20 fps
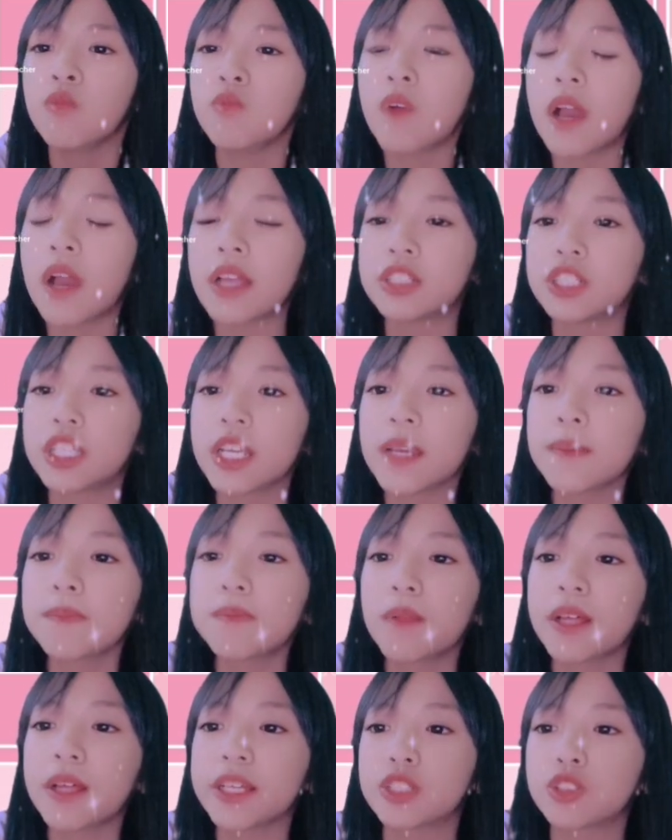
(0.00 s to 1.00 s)
When she
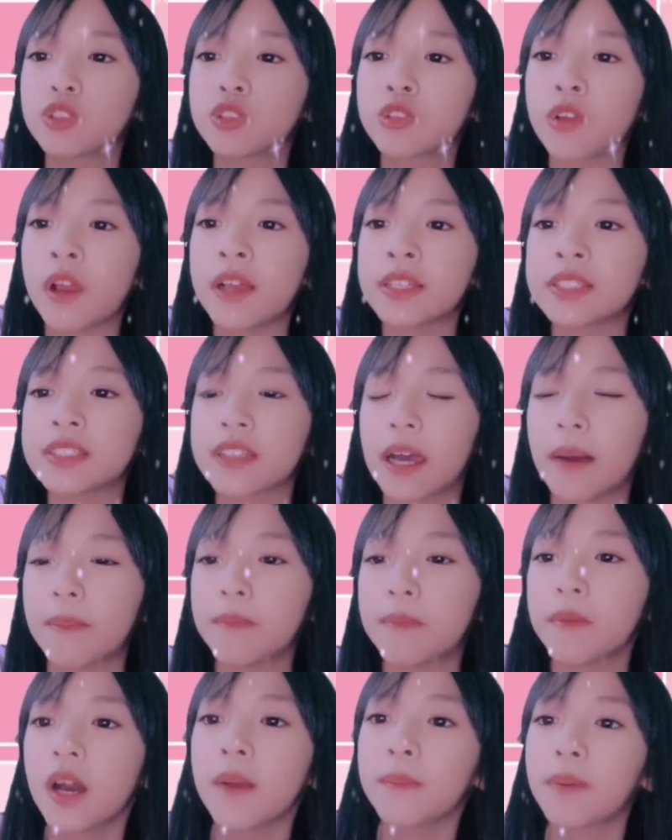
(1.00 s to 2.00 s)
plays dress
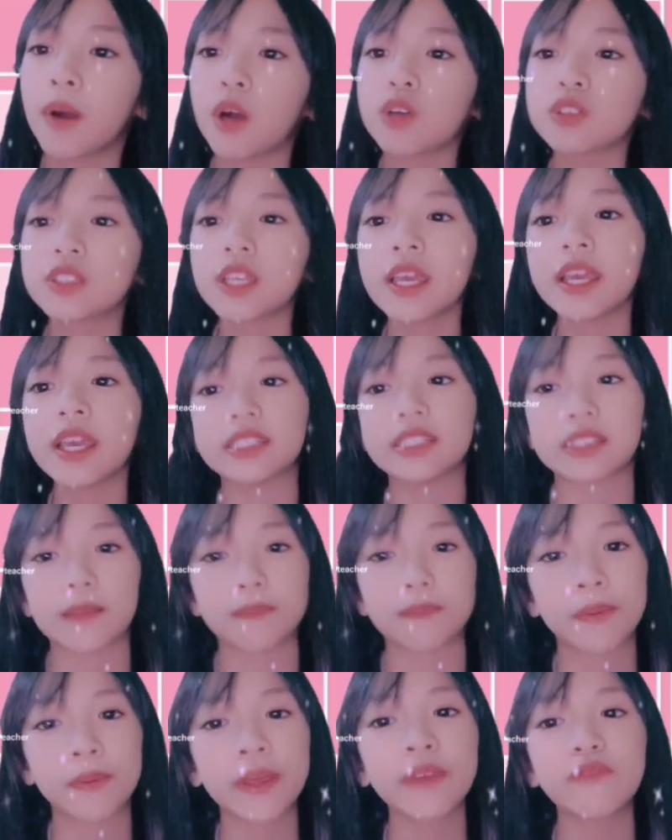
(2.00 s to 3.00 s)
up, Posy is
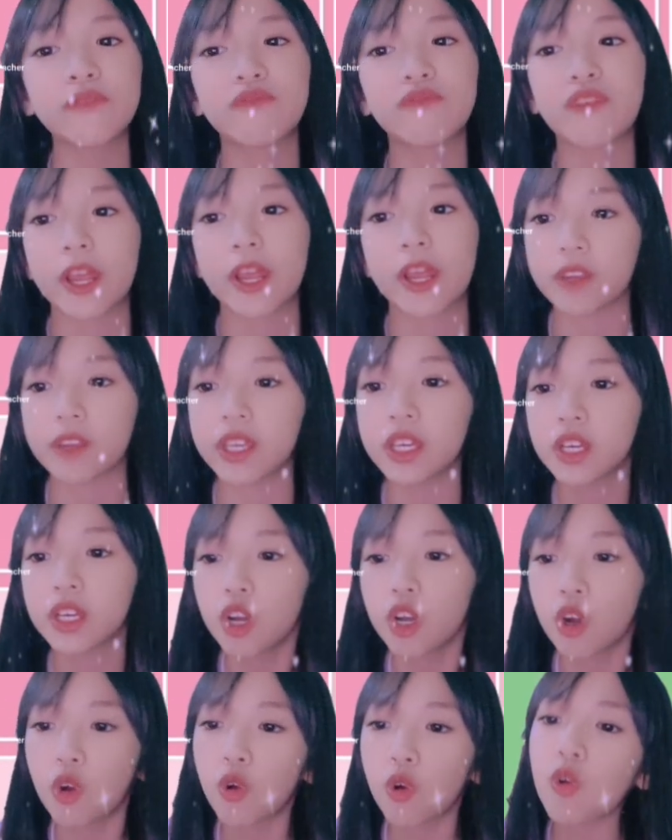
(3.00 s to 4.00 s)
a pink fairy
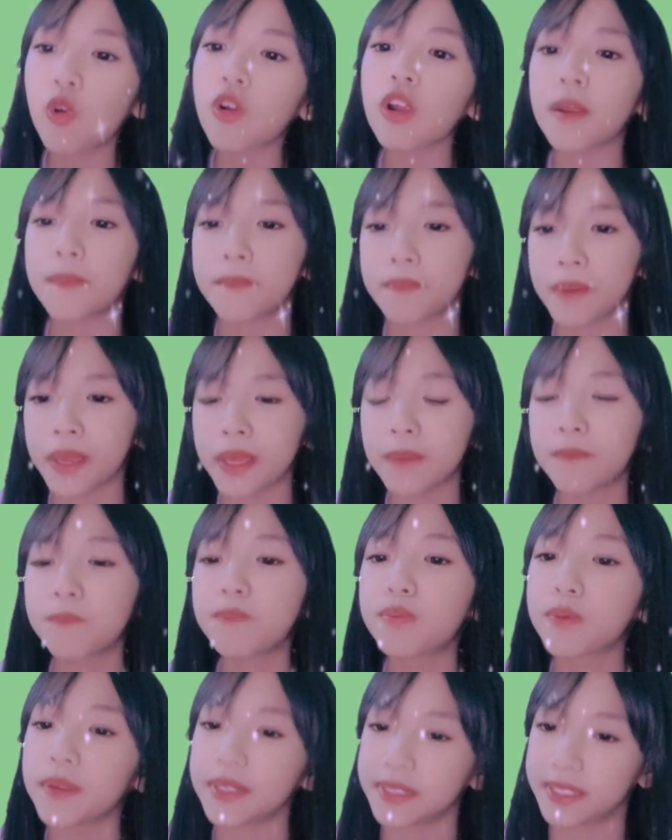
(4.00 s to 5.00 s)
or a pink
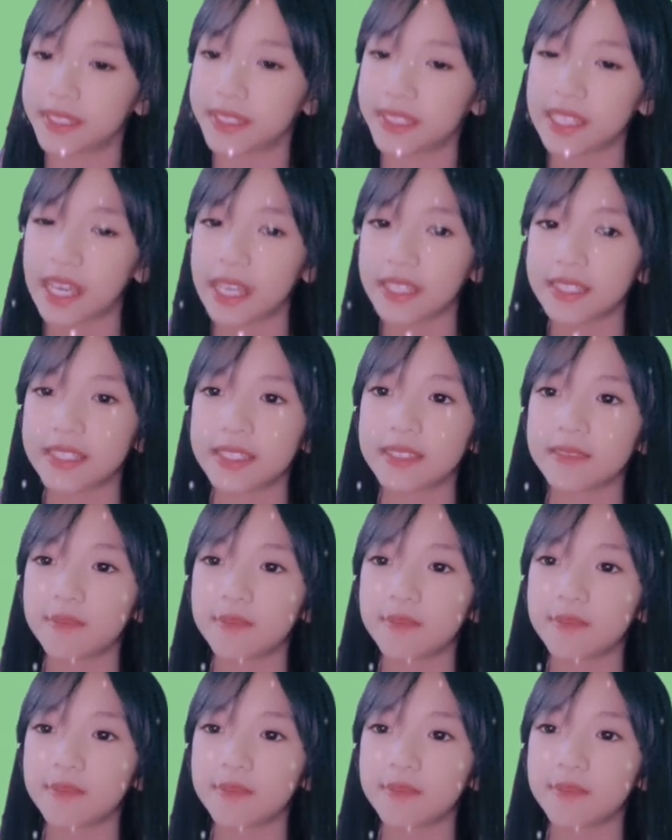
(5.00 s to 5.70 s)
princess.